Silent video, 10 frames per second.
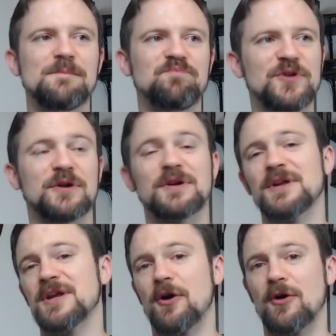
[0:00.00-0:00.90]
There
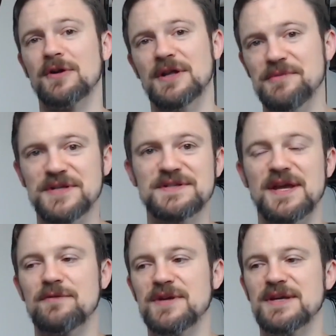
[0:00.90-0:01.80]
clearly are limits, and
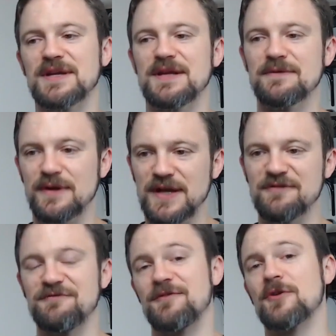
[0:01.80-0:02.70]
we can
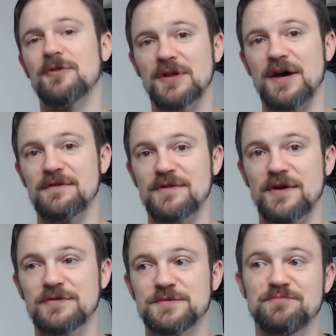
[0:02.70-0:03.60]
infer a lot of
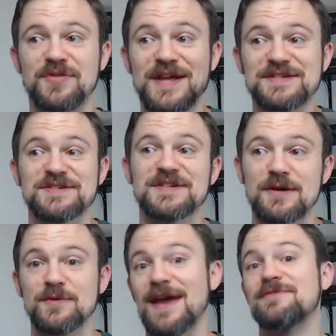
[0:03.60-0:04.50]
those, but that's just it.
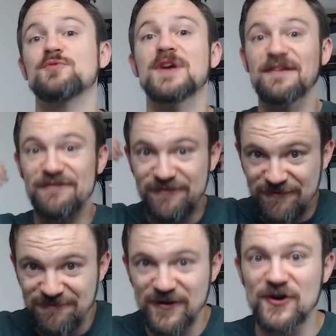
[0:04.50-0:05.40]
We have to
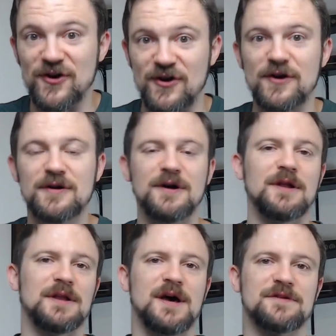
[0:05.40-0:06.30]
infer a
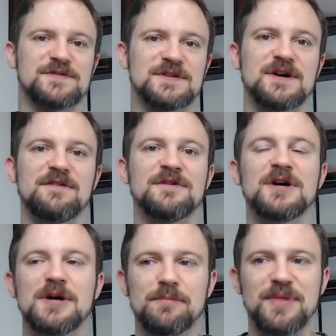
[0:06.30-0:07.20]
lot of stuff
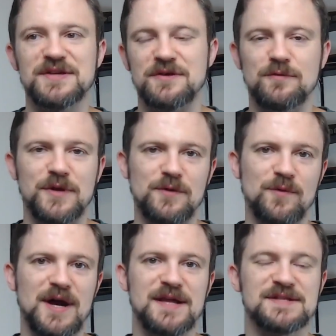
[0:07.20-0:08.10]
based on what he
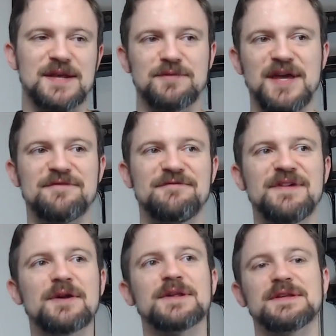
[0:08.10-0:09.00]
writes, and we have
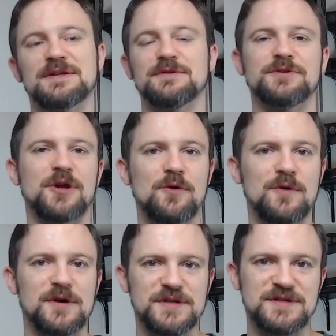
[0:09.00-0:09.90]
very little to go
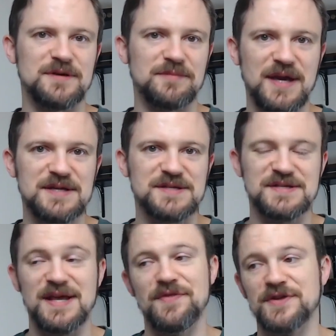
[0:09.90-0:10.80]
on in some cases,
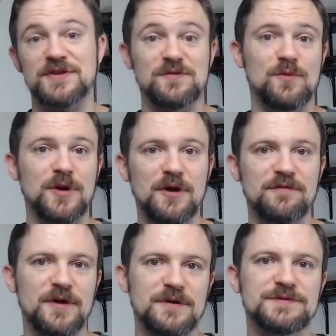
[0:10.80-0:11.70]
and this is one of
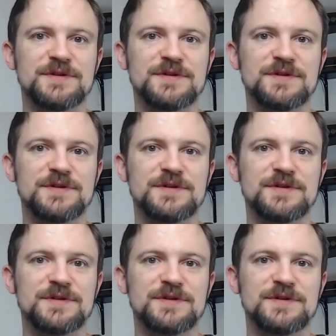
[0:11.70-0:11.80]
those.